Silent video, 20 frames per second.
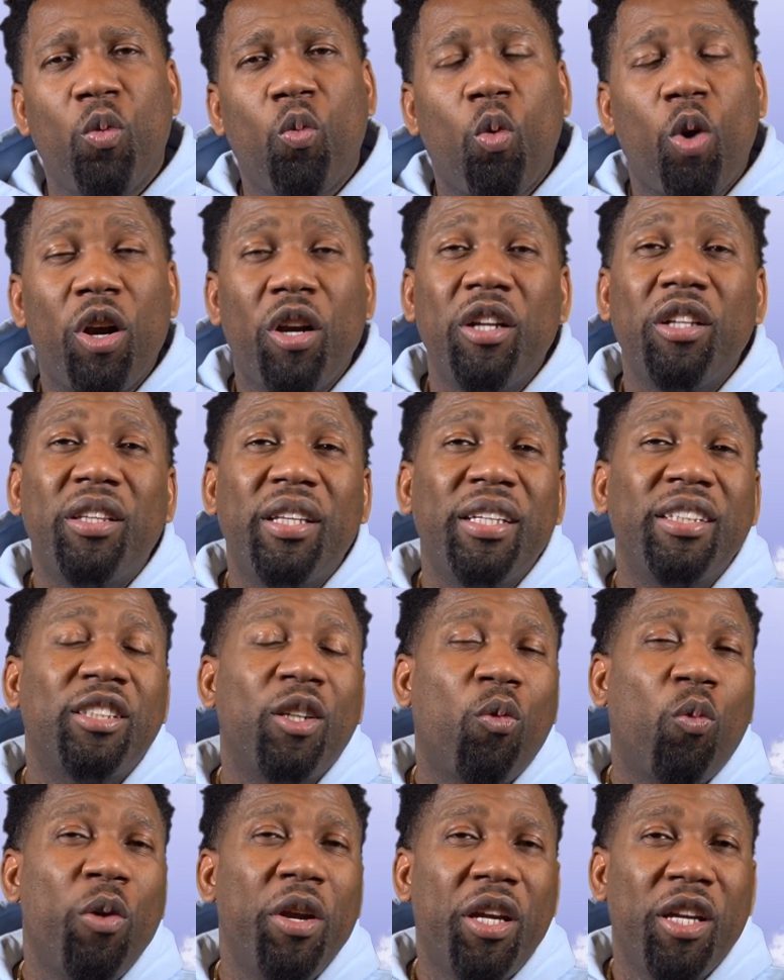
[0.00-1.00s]
What are the things
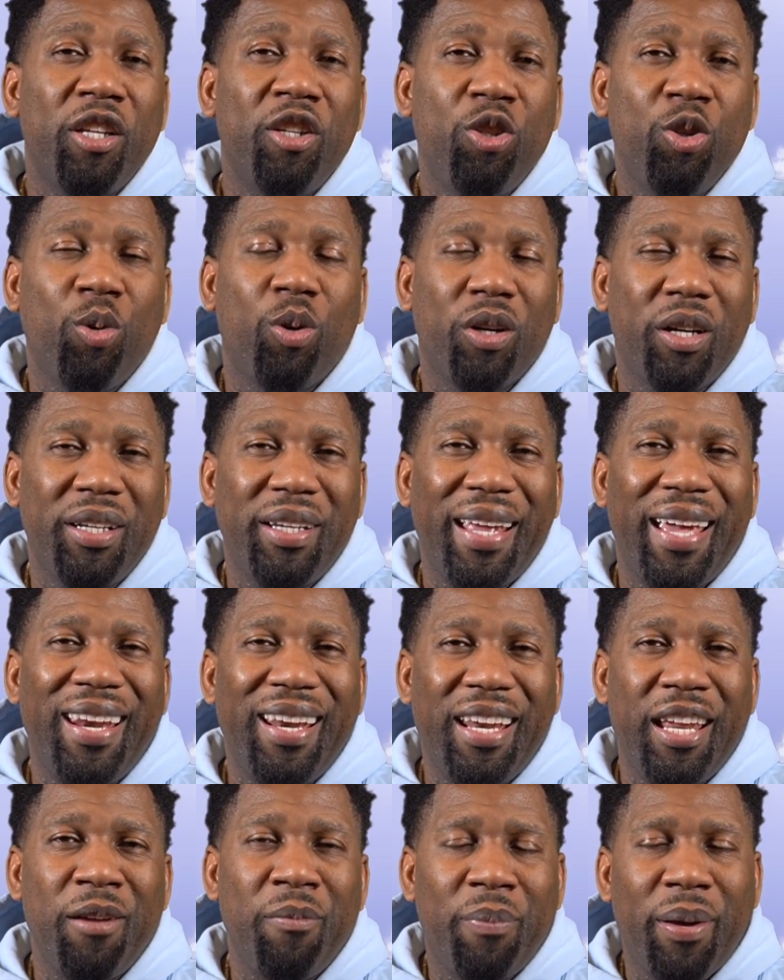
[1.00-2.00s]
that we can do on a
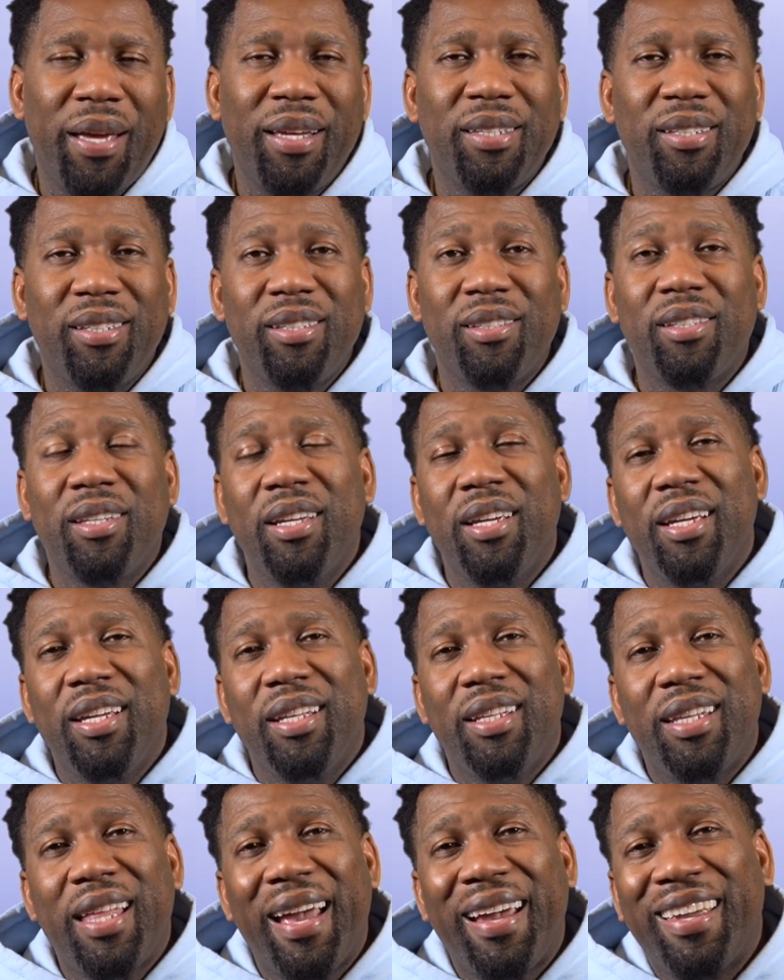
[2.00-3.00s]
day-to-day basis
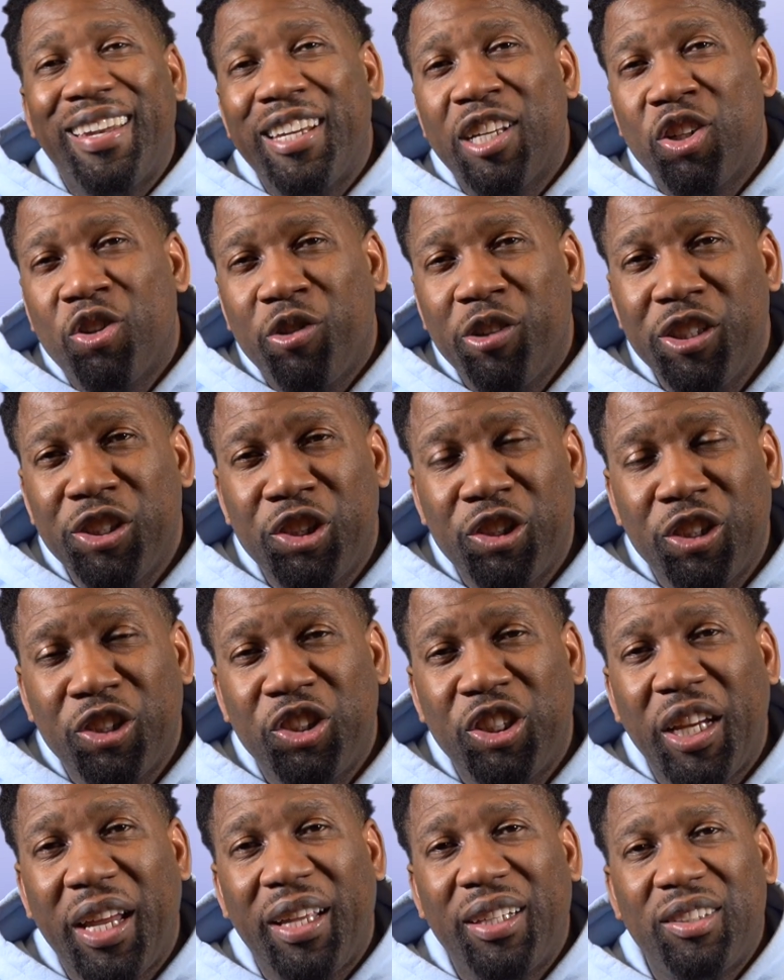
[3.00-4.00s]
that can increase your
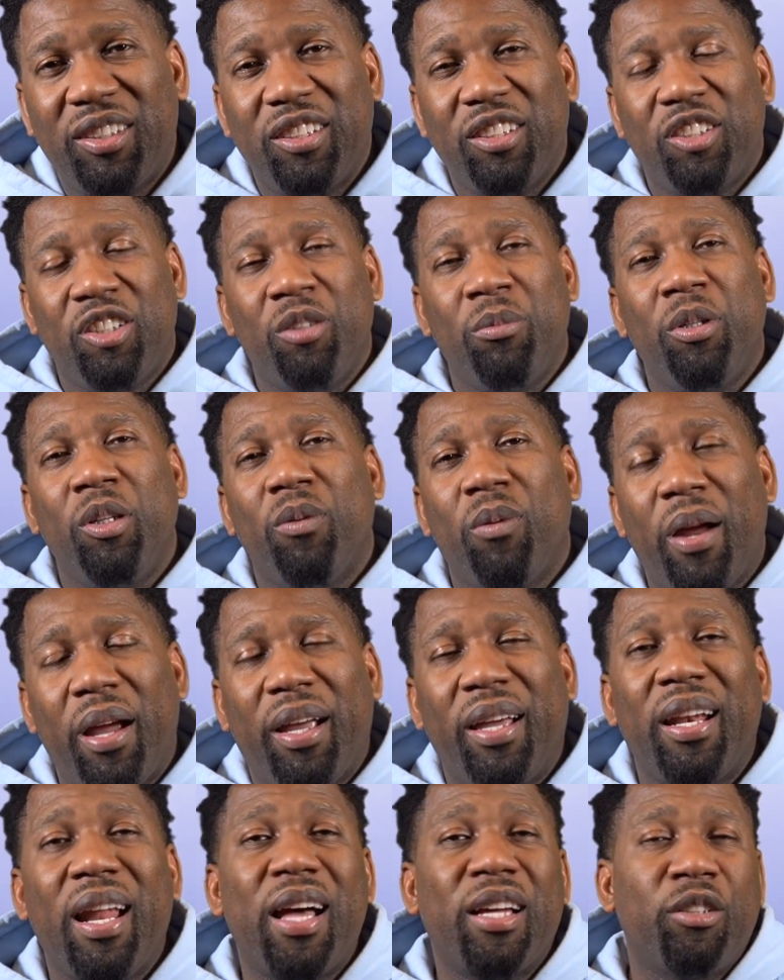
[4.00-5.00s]
chances to be
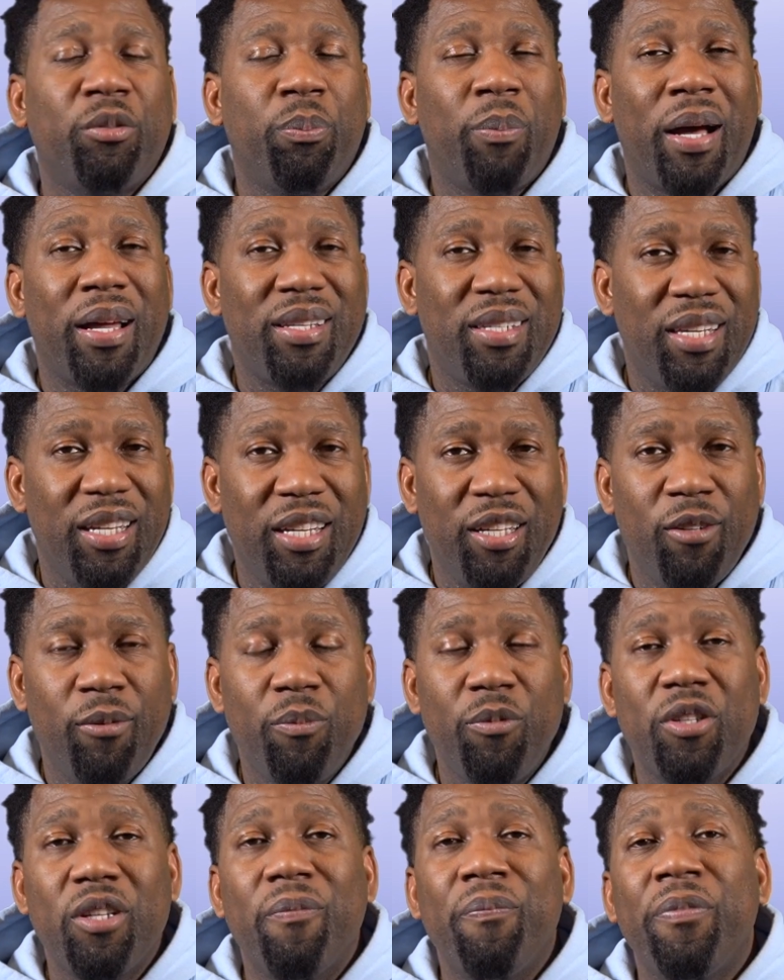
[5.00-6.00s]
recognized by
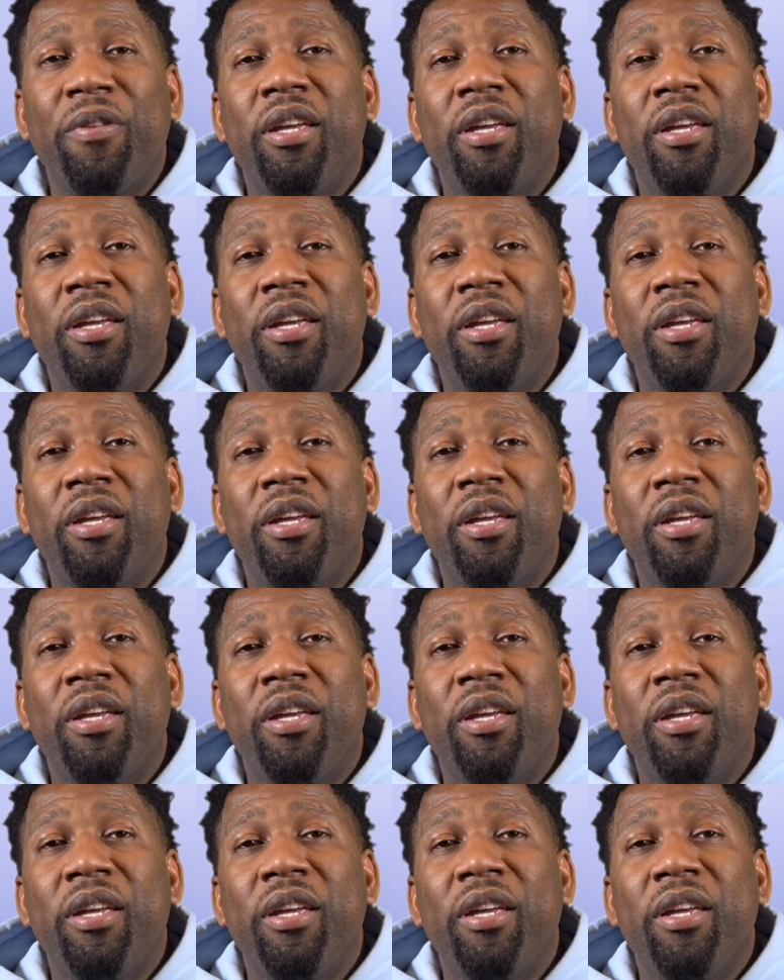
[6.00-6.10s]
teams,